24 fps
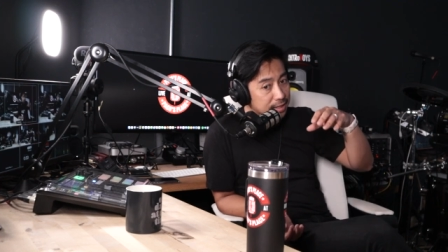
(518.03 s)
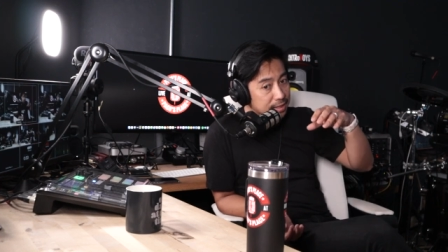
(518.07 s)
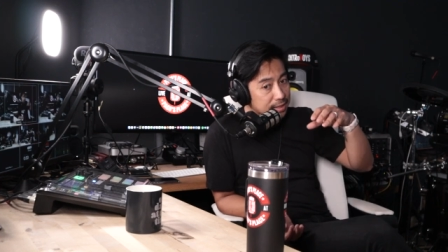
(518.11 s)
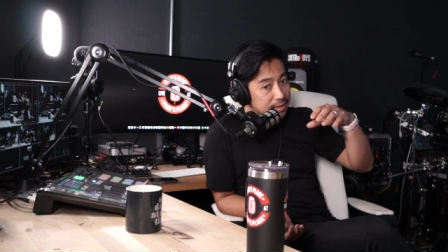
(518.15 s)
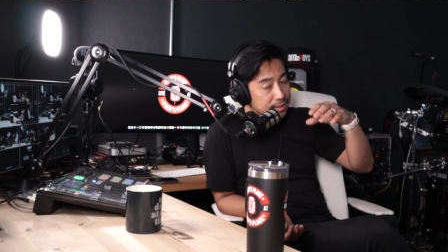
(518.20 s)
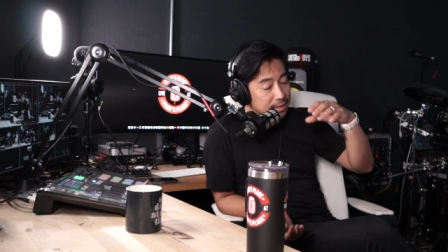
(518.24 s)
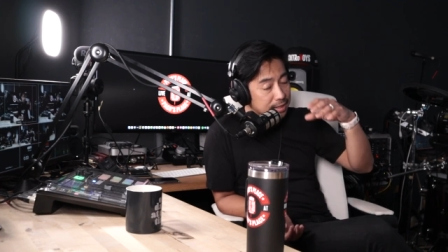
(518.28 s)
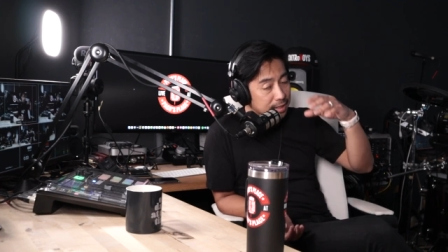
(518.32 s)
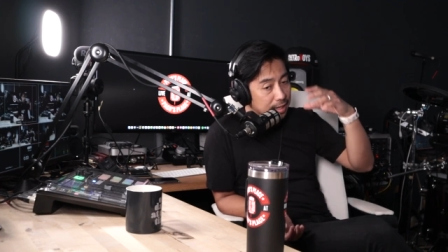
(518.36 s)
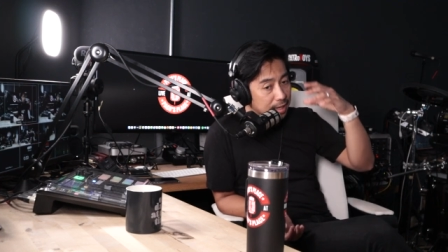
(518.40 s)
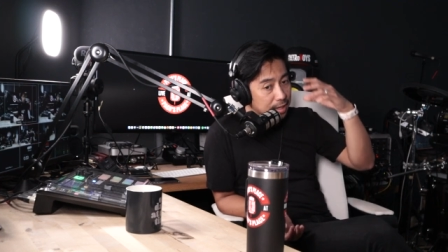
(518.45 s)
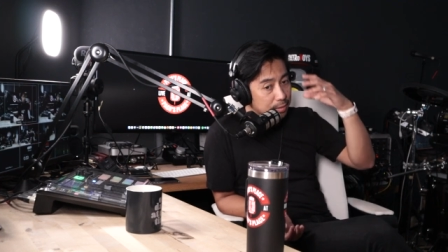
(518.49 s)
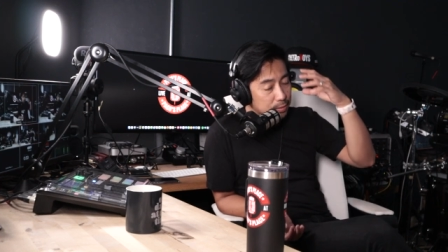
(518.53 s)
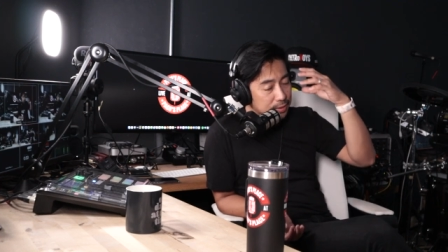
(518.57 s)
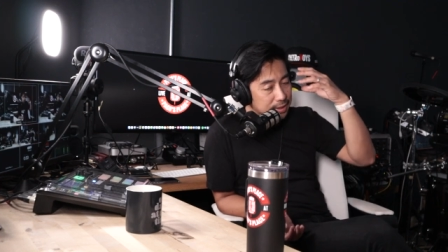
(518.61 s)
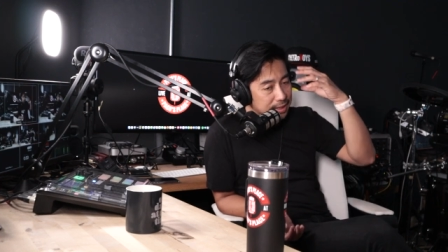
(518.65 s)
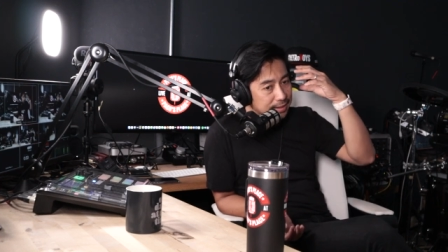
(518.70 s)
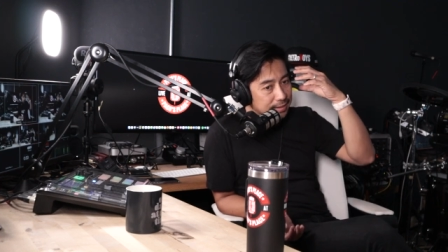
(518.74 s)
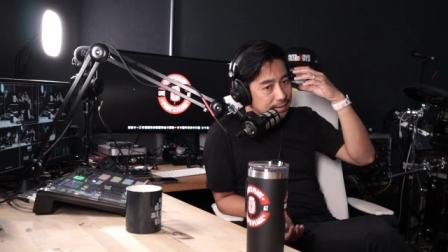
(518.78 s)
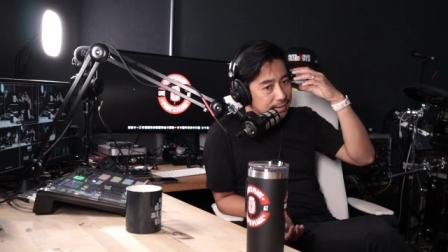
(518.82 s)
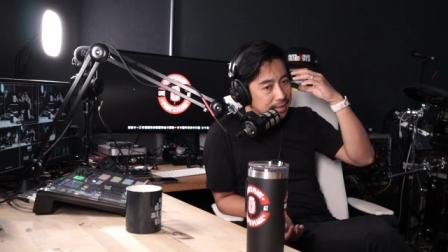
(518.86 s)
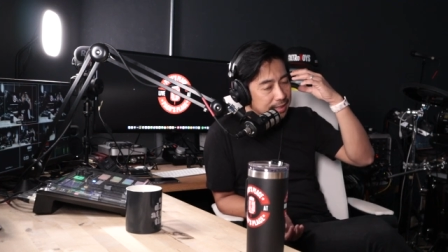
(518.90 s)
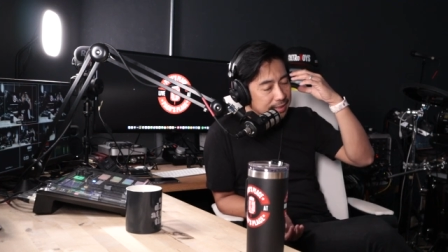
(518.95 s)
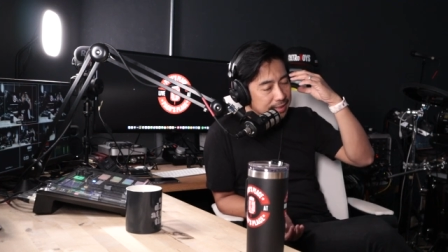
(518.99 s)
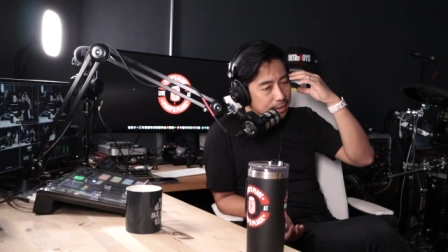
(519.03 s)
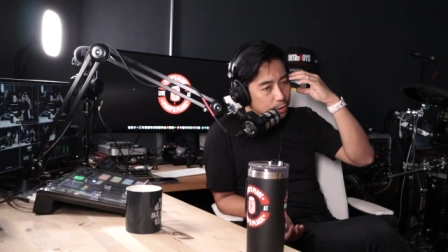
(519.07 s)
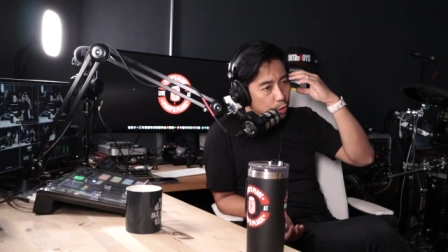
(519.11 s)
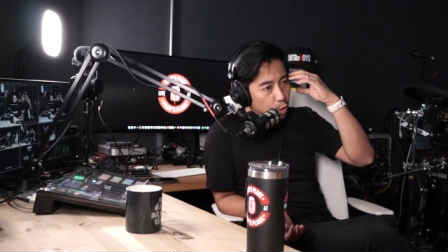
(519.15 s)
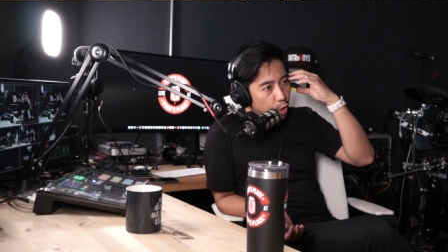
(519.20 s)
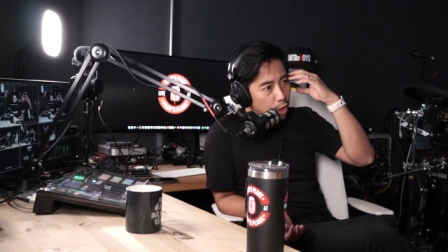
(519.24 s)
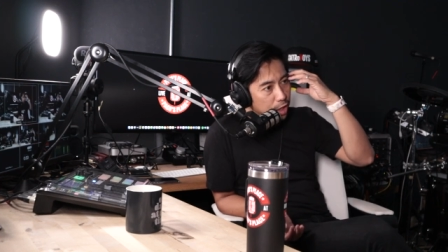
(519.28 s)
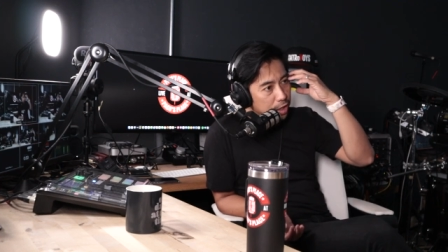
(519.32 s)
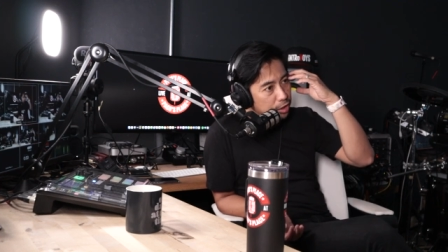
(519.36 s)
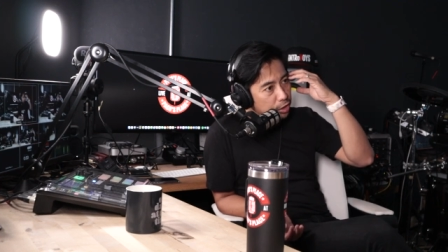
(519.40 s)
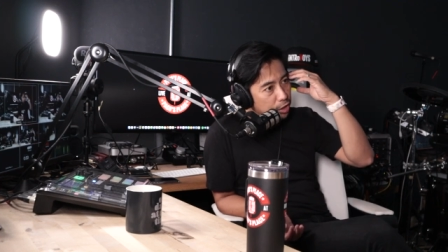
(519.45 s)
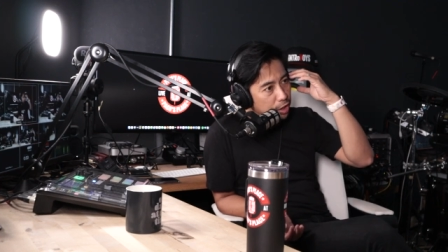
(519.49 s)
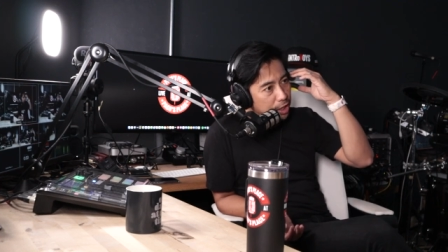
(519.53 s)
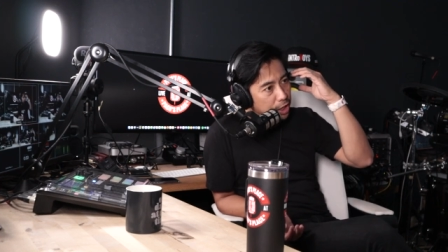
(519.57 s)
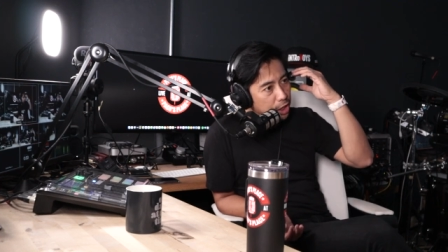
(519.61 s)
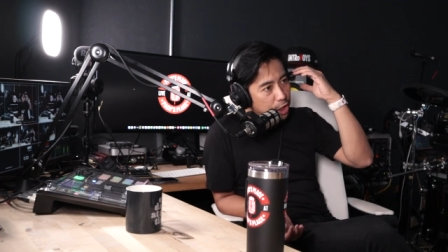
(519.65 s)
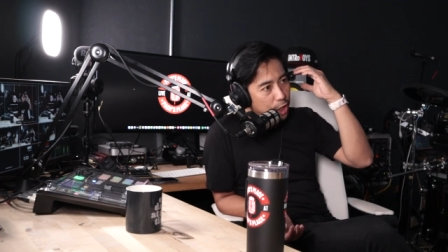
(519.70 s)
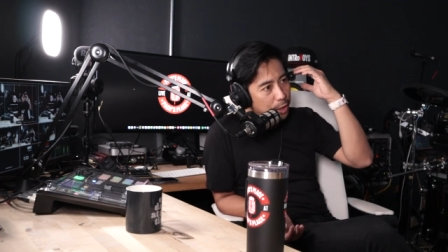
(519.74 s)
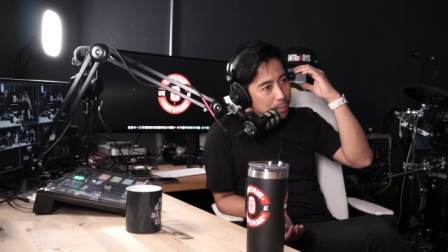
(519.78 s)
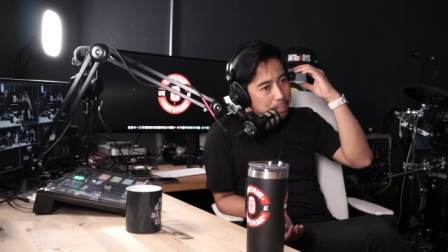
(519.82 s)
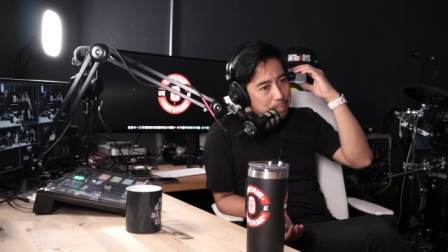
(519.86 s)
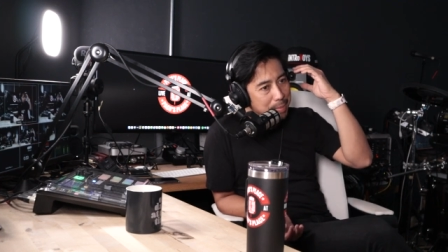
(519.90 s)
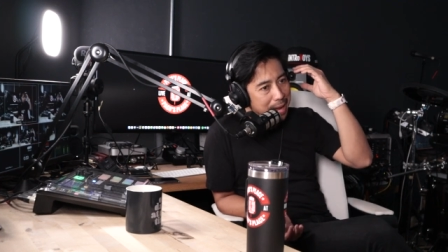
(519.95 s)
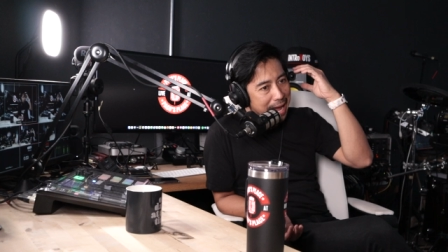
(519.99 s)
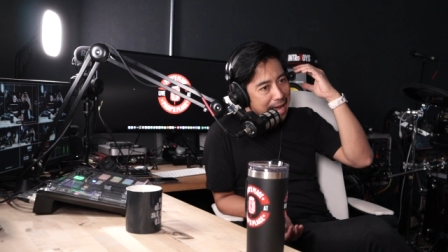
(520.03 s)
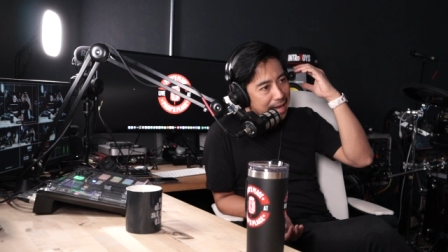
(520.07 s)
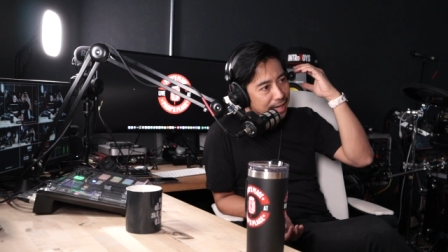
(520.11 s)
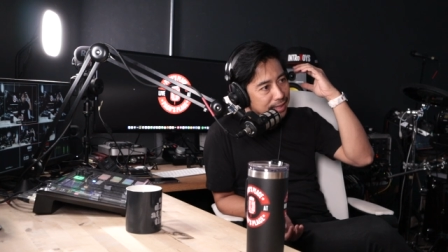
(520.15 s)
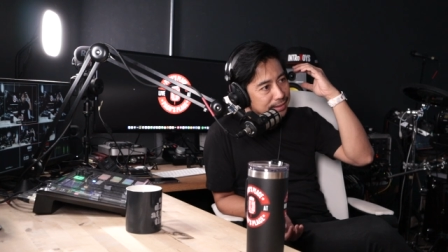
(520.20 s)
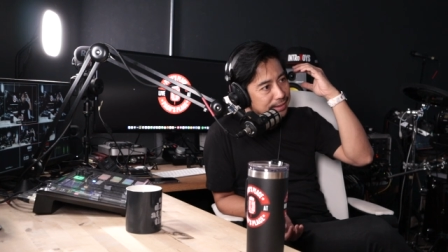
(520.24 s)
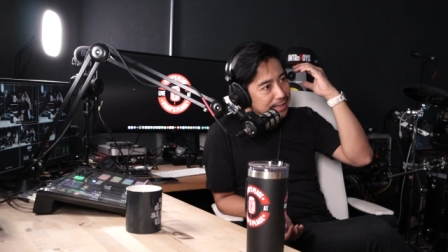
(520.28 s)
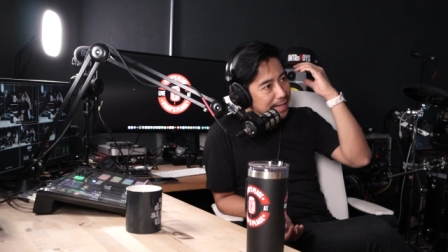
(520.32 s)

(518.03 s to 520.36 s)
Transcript: so, uh, did, did it all come back